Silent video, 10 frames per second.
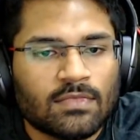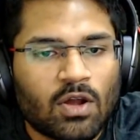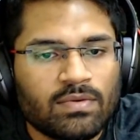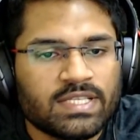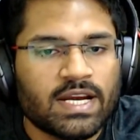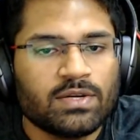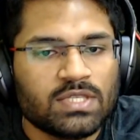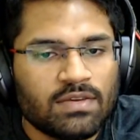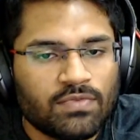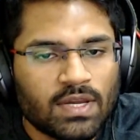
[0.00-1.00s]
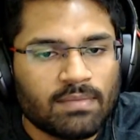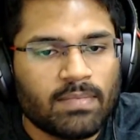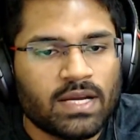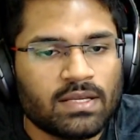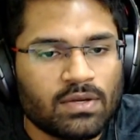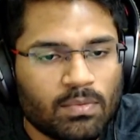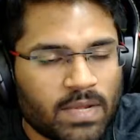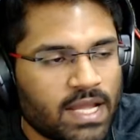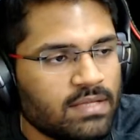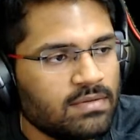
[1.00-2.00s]
Always try to see if you can better your
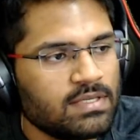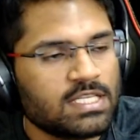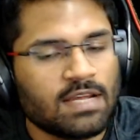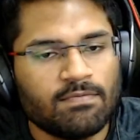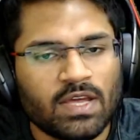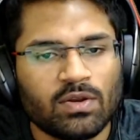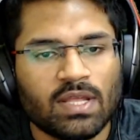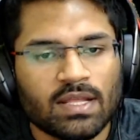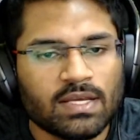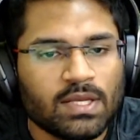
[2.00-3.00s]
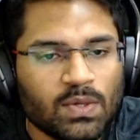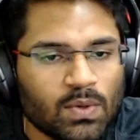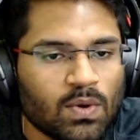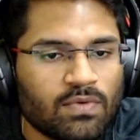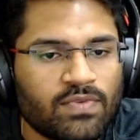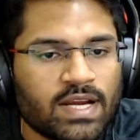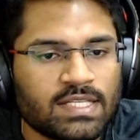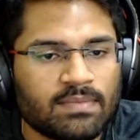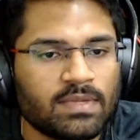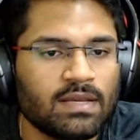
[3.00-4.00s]
plan. Somewhere or the other, you could
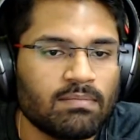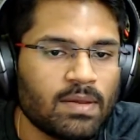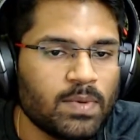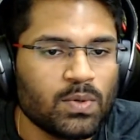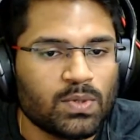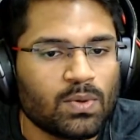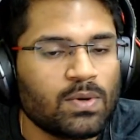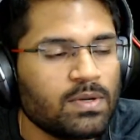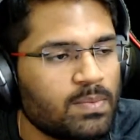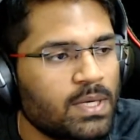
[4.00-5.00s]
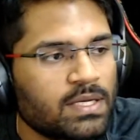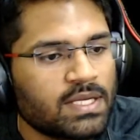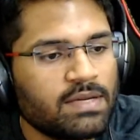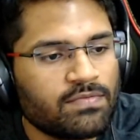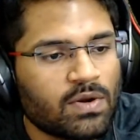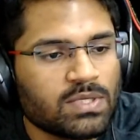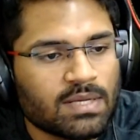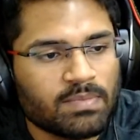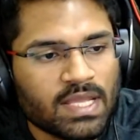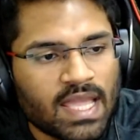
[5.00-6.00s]
find something, maybe you don't, but he found
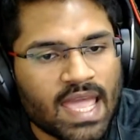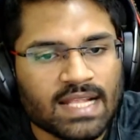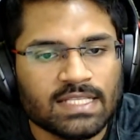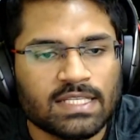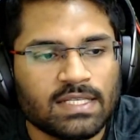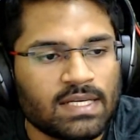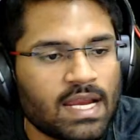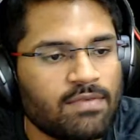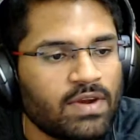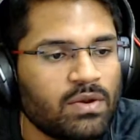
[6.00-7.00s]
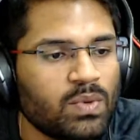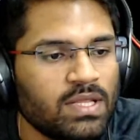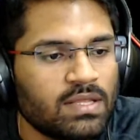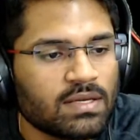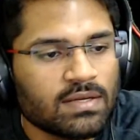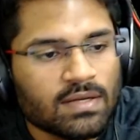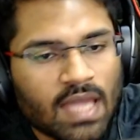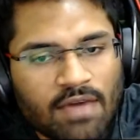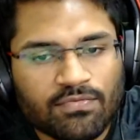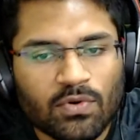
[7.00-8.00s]
something else here and went with
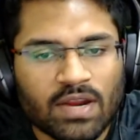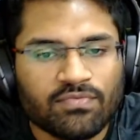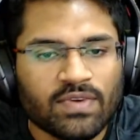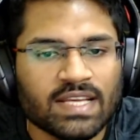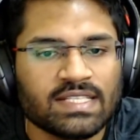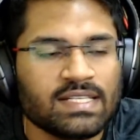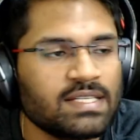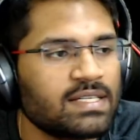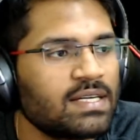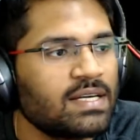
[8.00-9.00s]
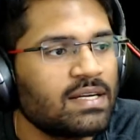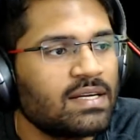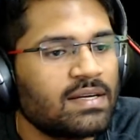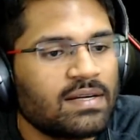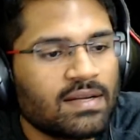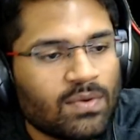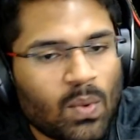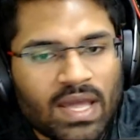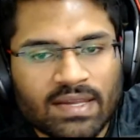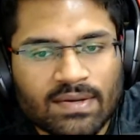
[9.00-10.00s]
f4, f5, is it?
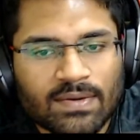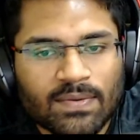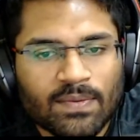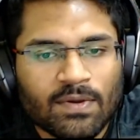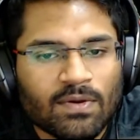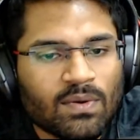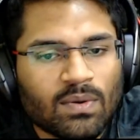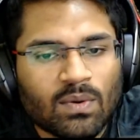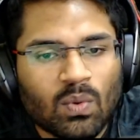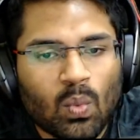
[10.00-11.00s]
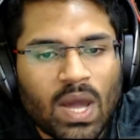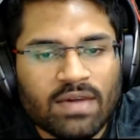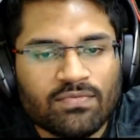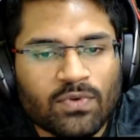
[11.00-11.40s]
Why? Why